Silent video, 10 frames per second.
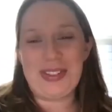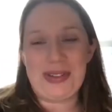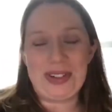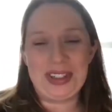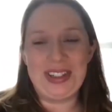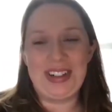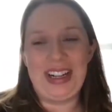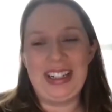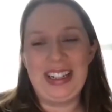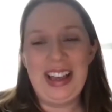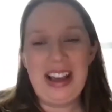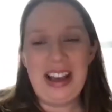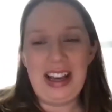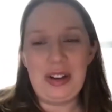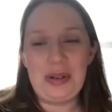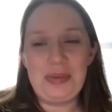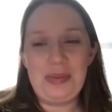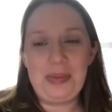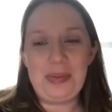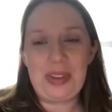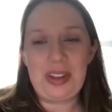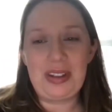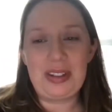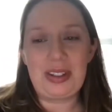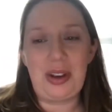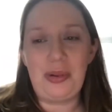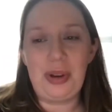are really great. So